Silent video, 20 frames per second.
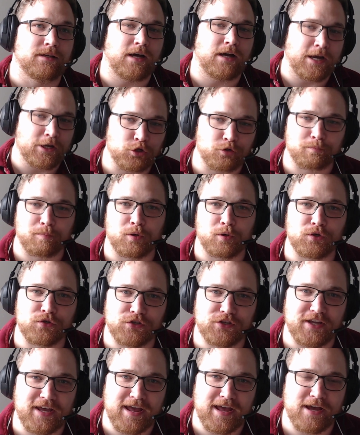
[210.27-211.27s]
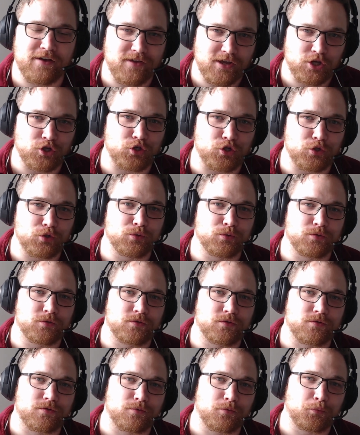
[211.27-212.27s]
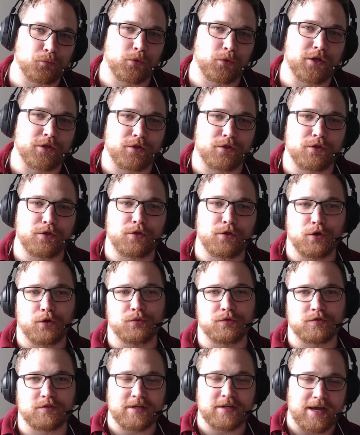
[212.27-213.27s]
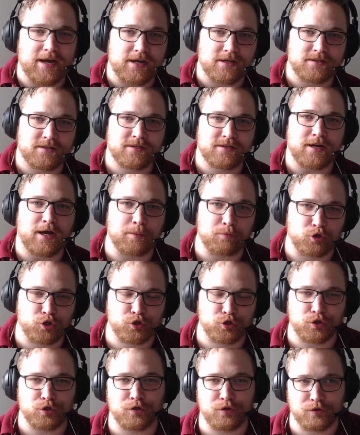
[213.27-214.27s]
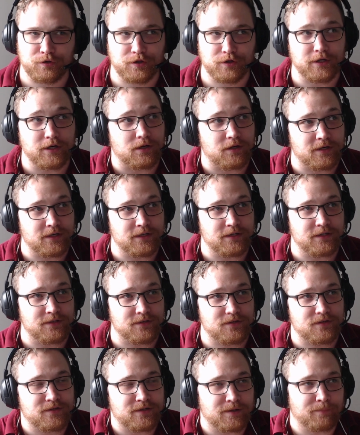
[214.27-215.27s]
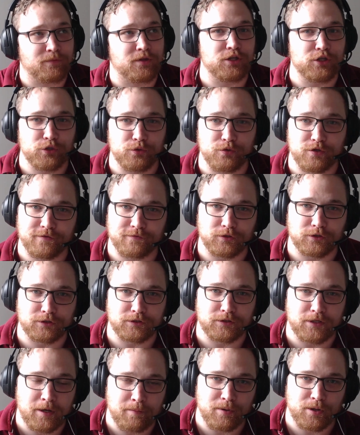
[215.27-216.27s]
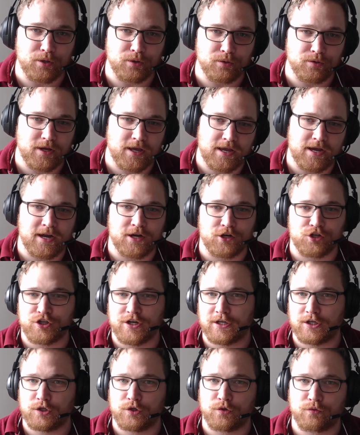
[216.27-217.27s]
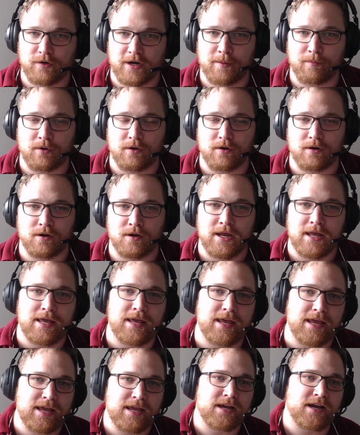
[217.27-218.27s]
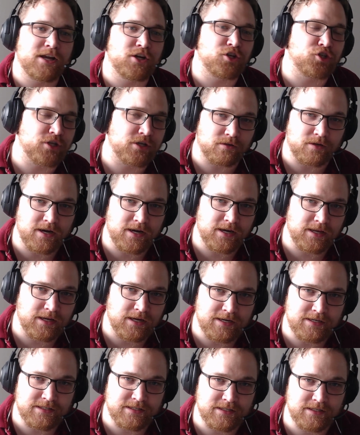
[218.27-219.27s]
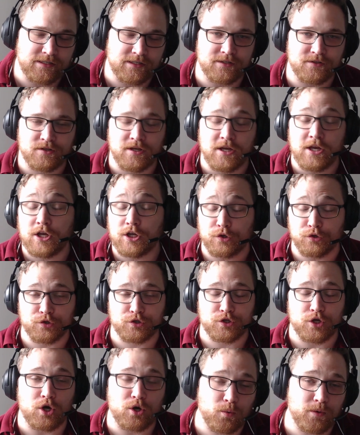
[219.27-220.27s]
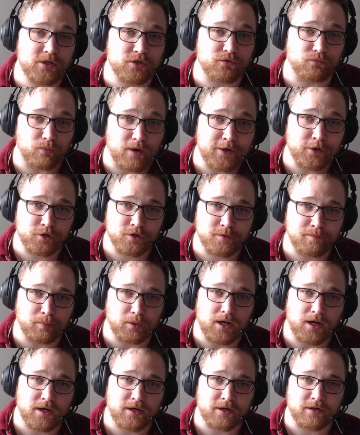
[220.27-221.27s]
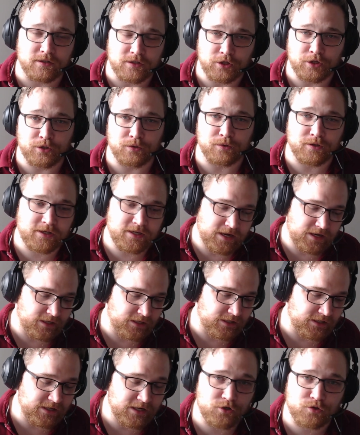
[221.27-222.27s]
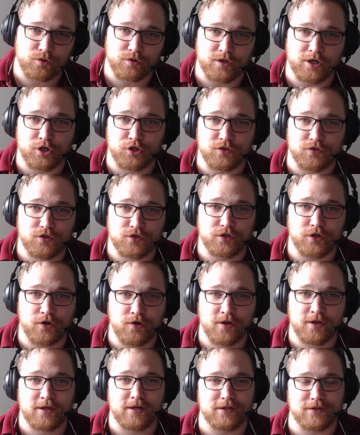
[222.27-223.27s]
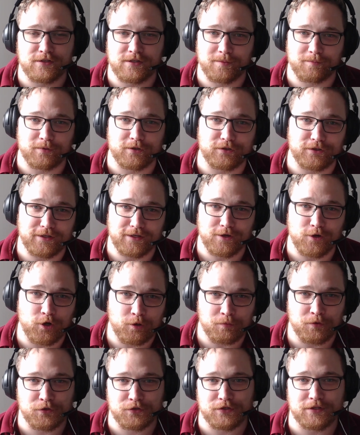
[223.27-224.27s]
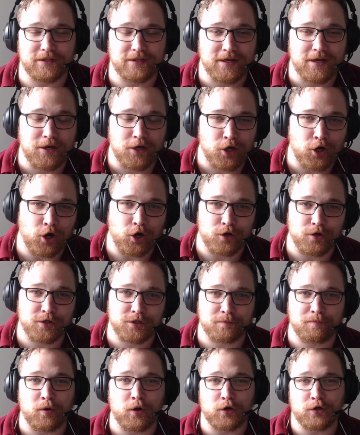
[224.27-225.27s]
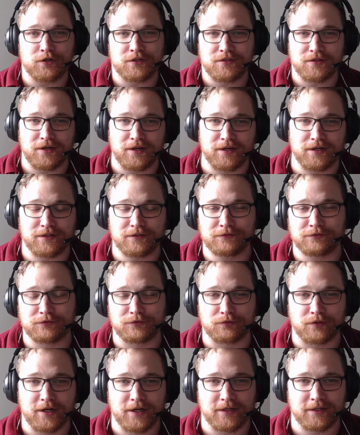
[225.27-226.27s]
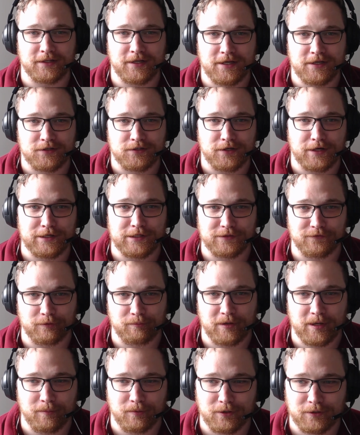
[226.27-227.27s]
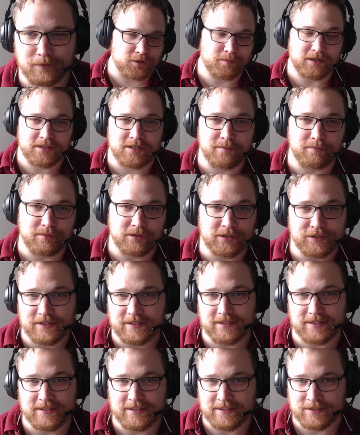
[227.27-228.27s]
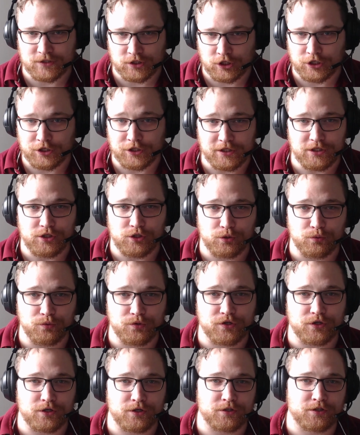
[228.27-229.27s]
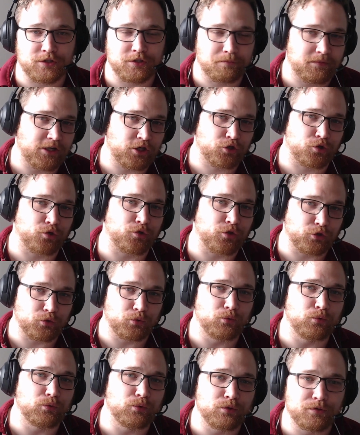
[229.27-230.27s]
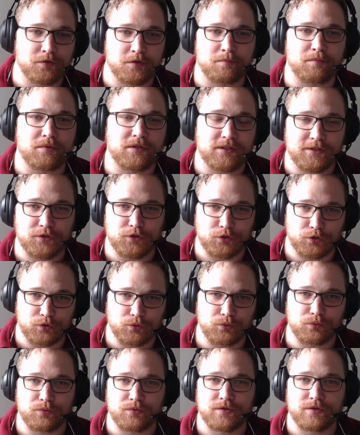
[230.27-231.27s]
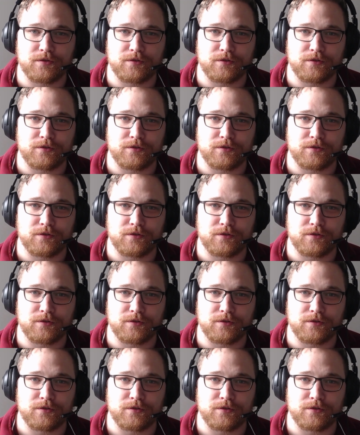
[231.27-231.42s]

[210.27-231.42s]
I don't personally have issues with those tasks. I'm sure there is something useful about AI checking grammar, AI generating ideas. You know, there's always writer's block. You know, getting an introduction started is typically almost the hardest part of writing a scientific paper. Responsibility is on the user to make sure the tool is being used